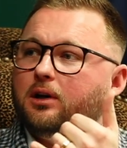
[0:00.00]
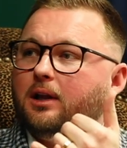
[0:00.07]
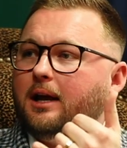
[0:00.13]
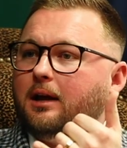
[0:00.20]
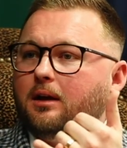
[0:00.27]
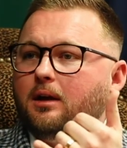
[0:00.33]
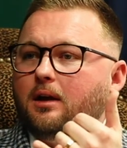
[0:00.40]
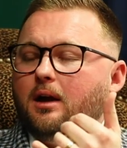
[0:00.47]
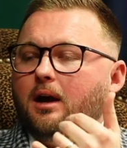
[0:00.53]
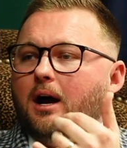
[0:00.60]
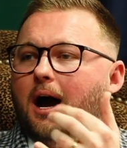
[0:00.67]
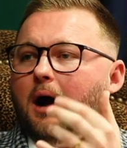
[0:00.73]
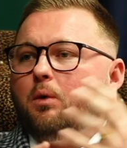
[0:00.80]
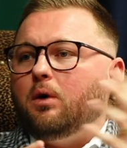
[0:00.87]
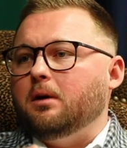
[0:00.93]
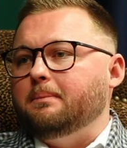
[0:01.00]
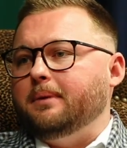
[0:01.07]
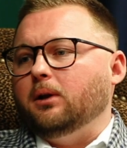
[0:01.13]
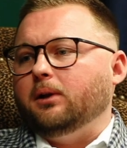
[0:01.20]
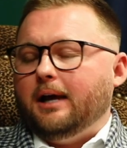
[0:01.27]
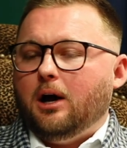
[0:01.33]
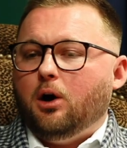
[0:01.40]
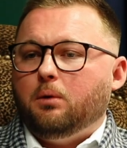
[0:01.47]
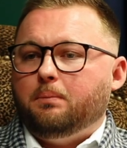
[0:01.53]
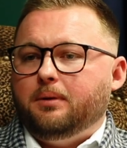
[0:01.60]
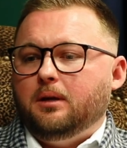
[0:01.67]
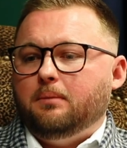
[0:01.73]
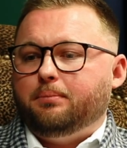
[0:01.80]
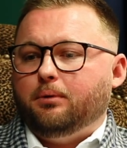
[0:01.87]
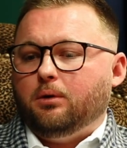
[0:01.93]
Like, I want to be able to help
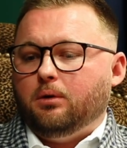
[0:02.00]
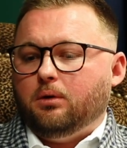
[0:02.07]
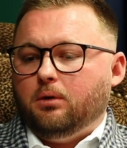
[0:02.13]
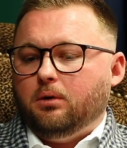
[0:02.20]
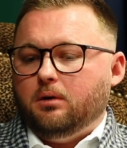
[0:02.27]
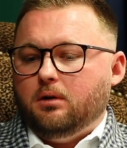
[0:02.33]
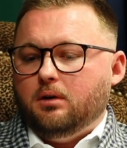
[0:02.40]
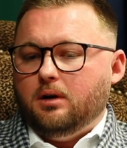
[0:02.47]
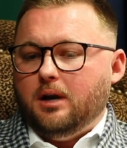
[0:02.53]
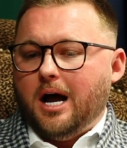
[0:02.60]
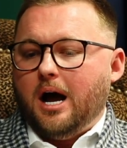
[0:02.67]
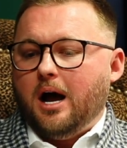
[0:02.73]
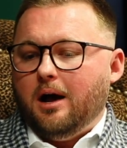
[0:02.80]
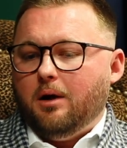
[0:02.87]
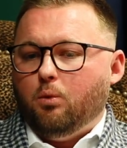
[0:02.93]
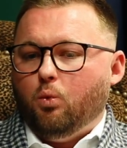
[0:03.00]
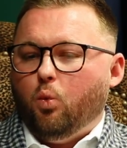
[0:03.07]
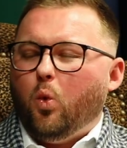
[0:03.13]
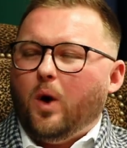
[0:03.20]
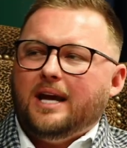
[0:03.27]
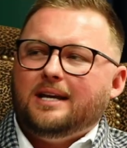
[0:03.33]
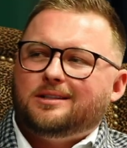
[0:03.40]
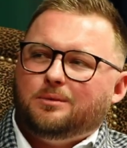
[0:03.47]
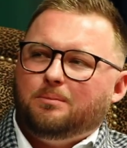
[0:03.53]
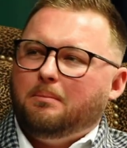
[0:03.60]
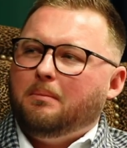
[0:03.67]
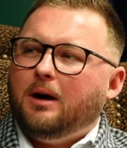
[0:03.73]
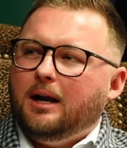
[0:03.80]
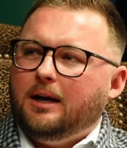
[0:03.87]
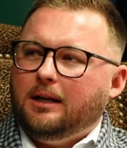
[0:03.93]
people not waste
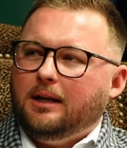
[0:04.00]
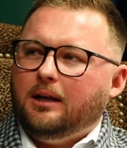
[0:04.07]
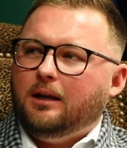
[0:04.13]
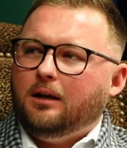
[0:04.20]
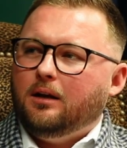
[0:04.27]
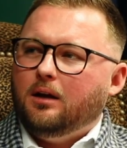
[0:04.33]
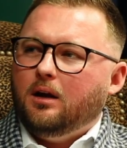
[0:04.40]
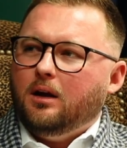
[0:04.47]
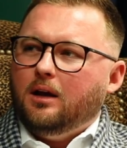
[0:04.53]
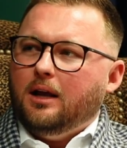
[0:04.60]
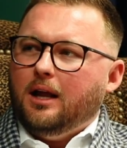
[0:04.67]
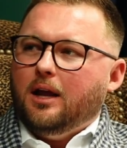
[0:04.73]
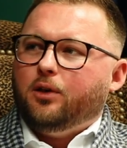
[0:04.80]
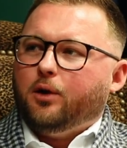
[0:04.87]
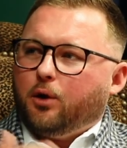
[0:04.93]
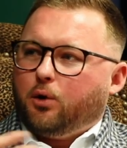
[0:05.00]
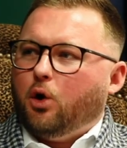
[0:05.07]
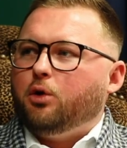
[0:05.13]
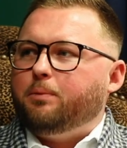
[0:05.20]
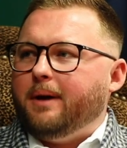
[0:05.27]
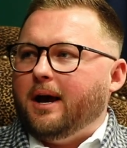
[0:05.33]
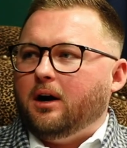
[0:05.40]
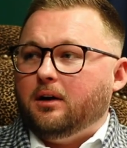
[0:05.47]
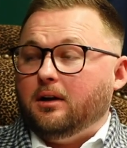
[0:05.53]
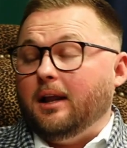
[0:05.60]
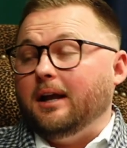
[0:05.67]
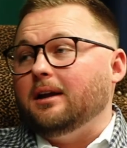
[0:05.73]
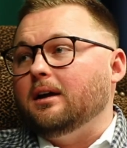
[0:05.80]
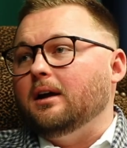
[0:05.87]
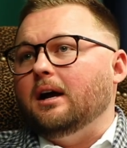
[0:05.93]
money in the growth pattern.
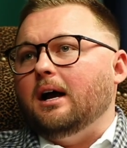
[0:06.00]
Like,